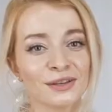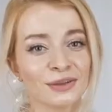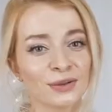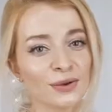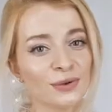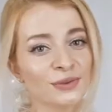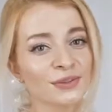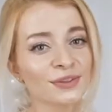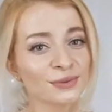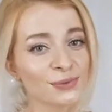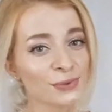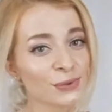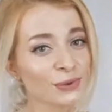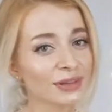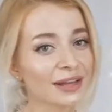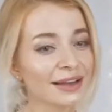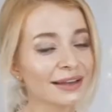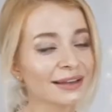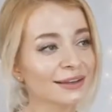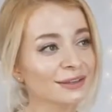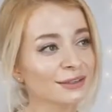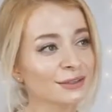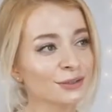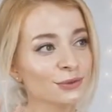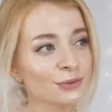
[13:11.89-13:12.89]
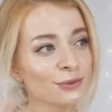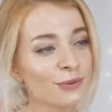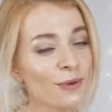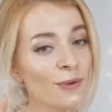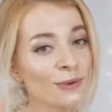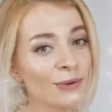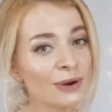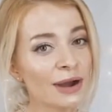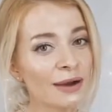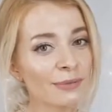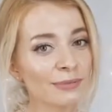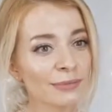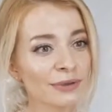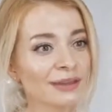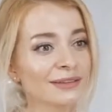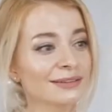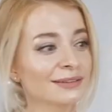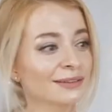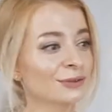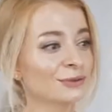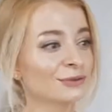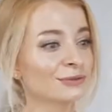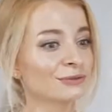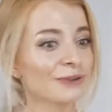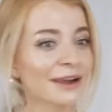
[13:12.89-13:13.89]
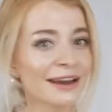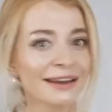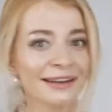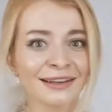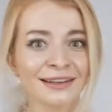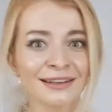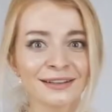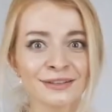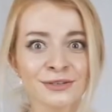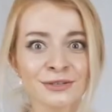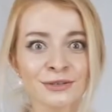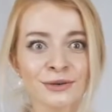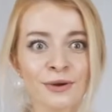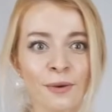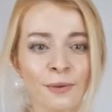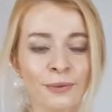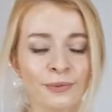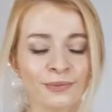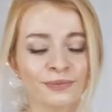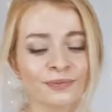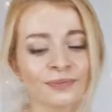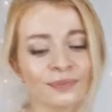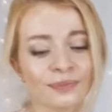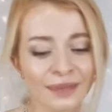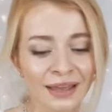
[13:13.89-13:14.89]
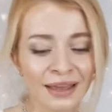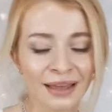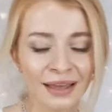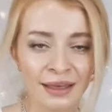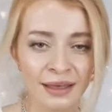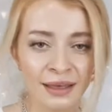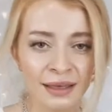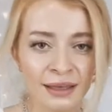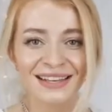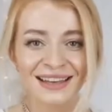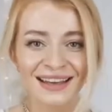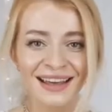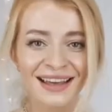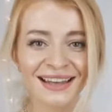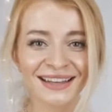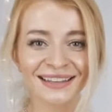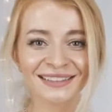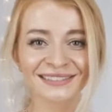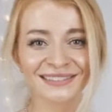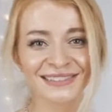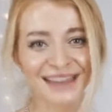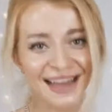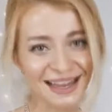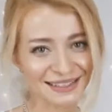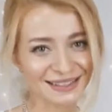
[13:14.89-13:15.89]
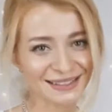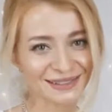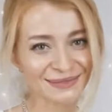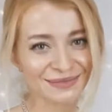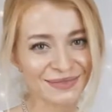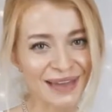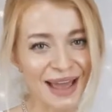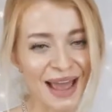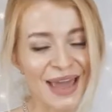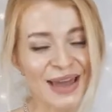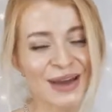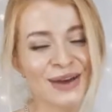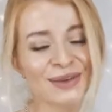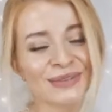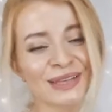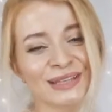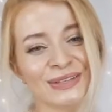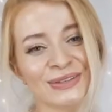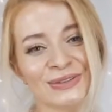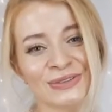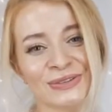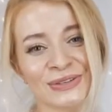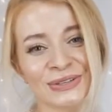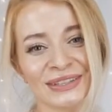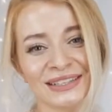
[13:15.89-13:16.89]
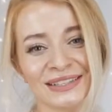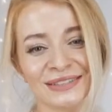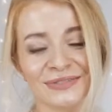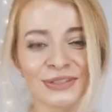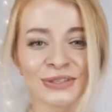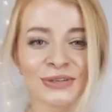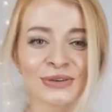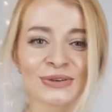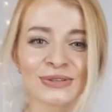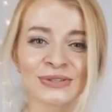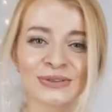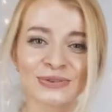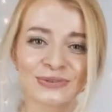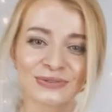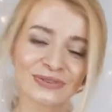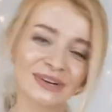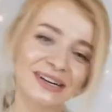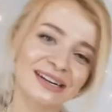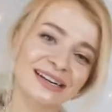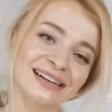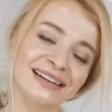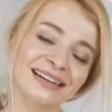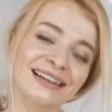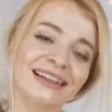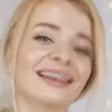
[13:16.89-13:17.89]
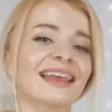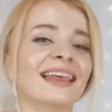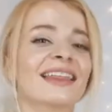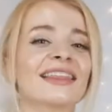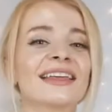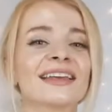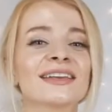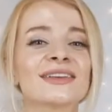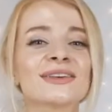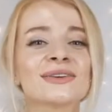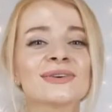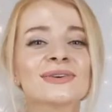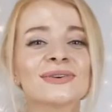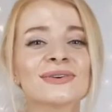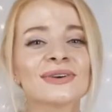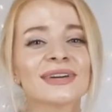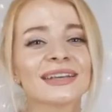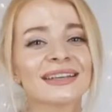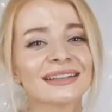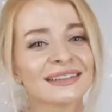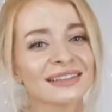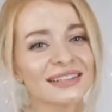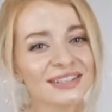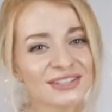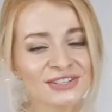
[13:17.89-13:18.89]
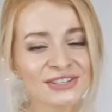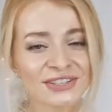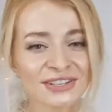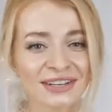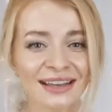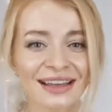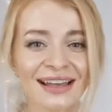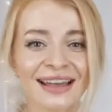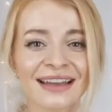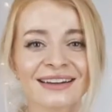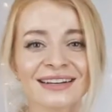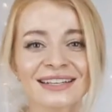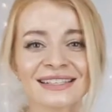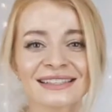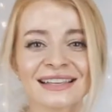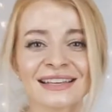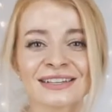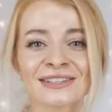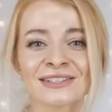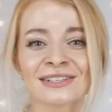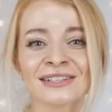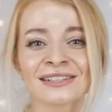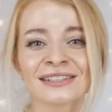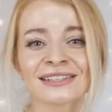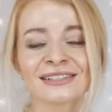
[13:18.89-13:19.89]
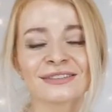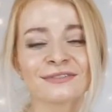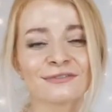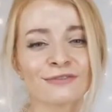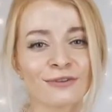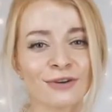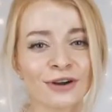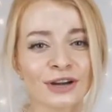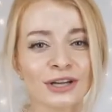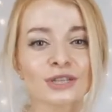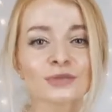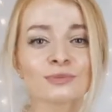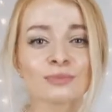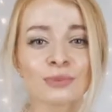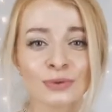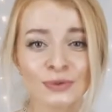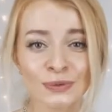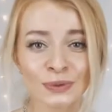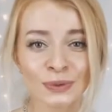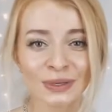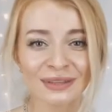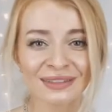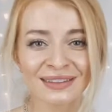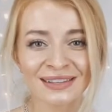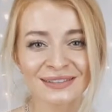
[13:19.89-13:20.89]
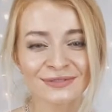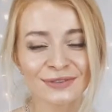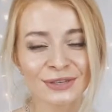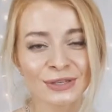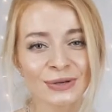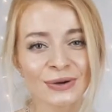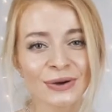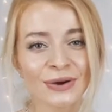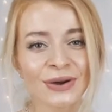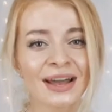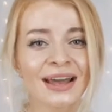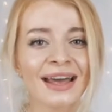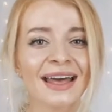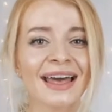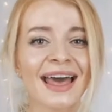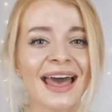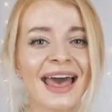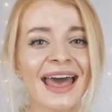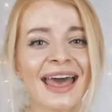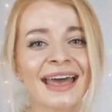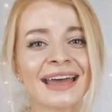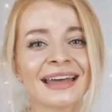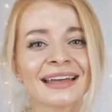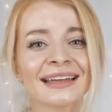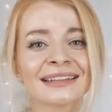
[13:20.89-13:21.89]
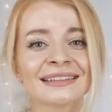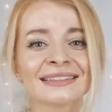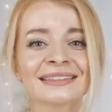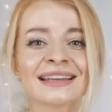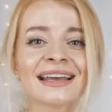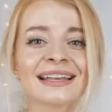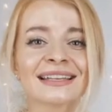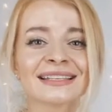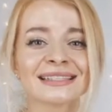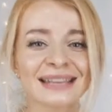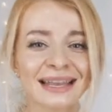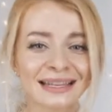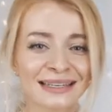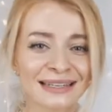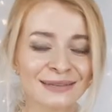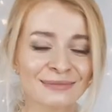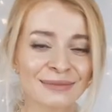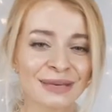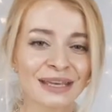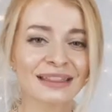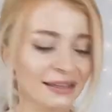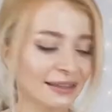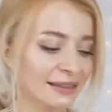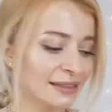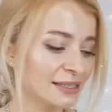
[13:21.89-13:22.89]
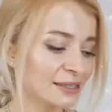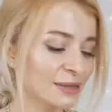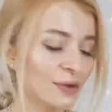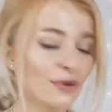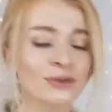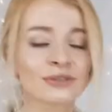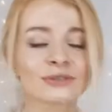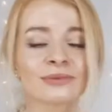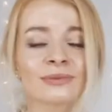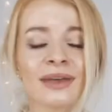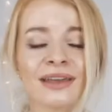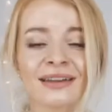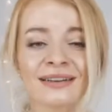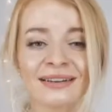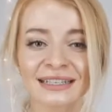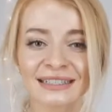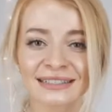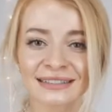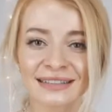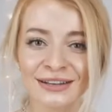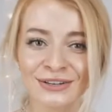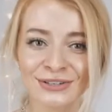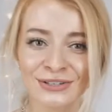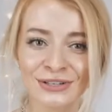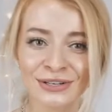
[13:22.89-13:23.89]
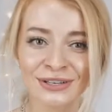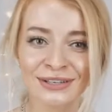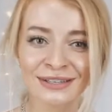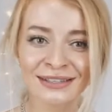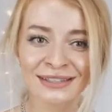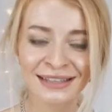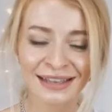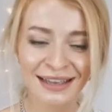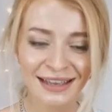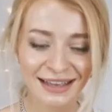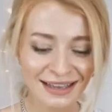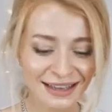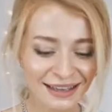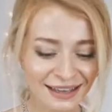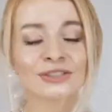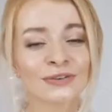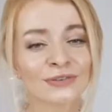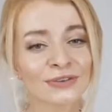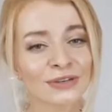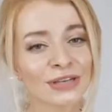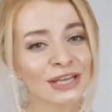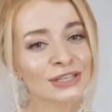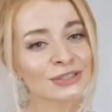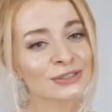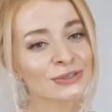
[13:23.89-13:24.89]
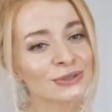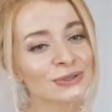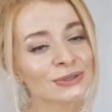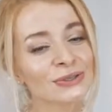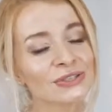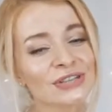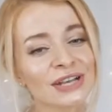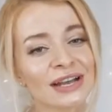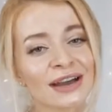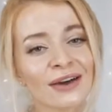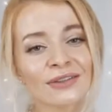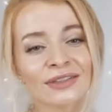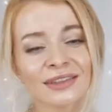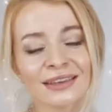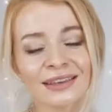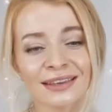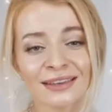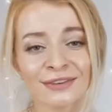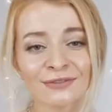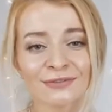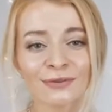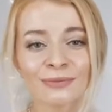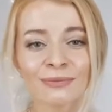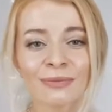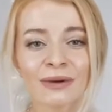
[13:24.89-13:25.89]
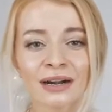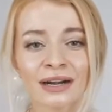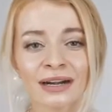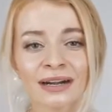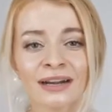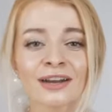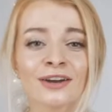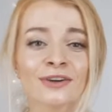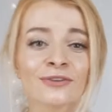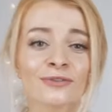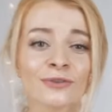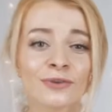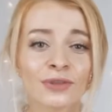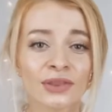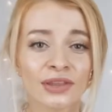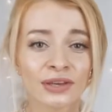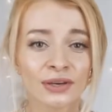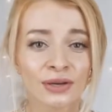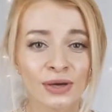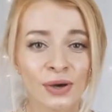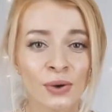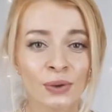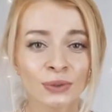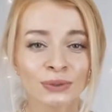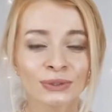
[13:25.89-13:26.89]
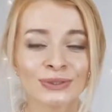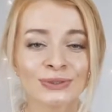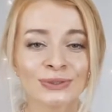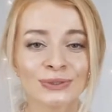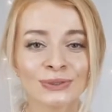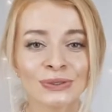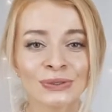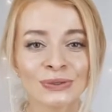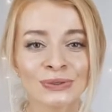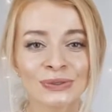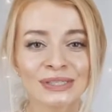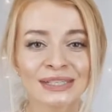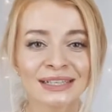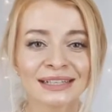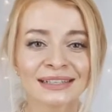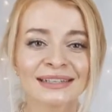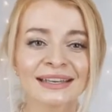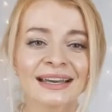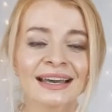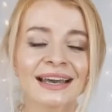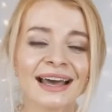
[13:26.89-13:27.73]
You know, they look like you woke up and you're ready to go. Guys, I hope that you enjoyed this video so far. Thank you E-litchi Hair Extensions for sponsoring this video and sending me these awesome hair extensions. Don't forget to check out the info bar for the code to use it